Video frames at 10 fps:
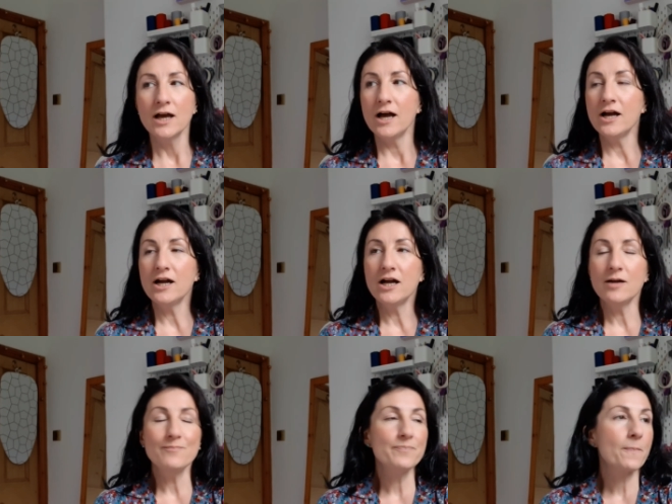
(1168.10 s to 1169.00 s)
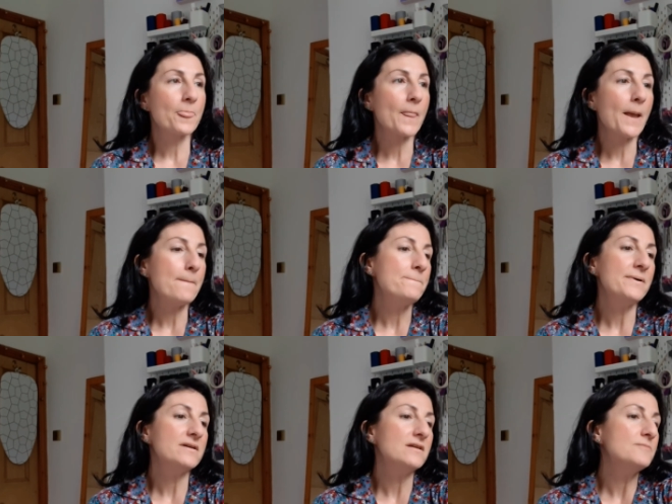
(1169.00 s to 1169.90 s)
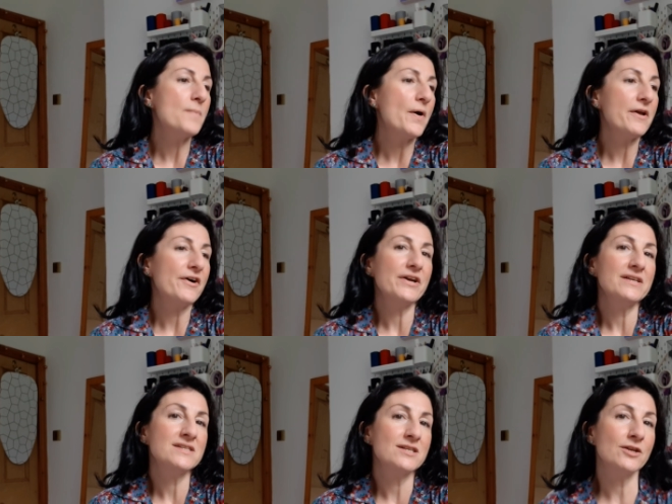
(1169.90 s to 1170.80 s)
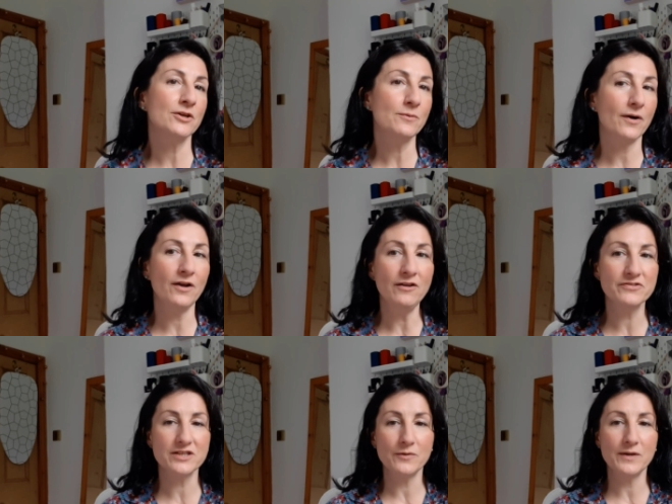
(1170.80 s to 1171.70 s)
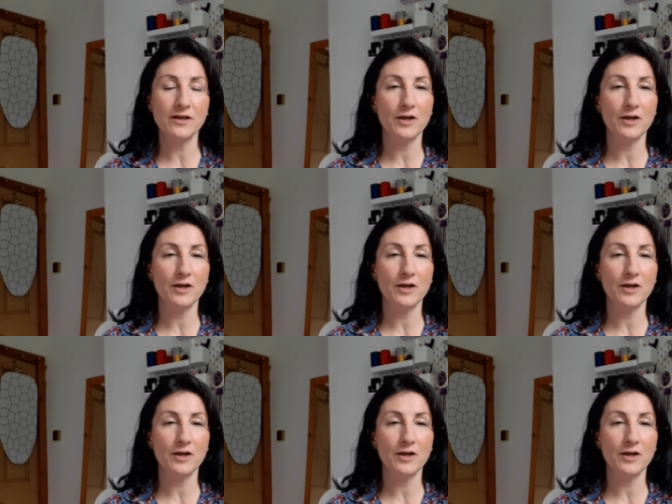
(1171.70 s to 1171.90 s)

But in my eyes, I love sewing.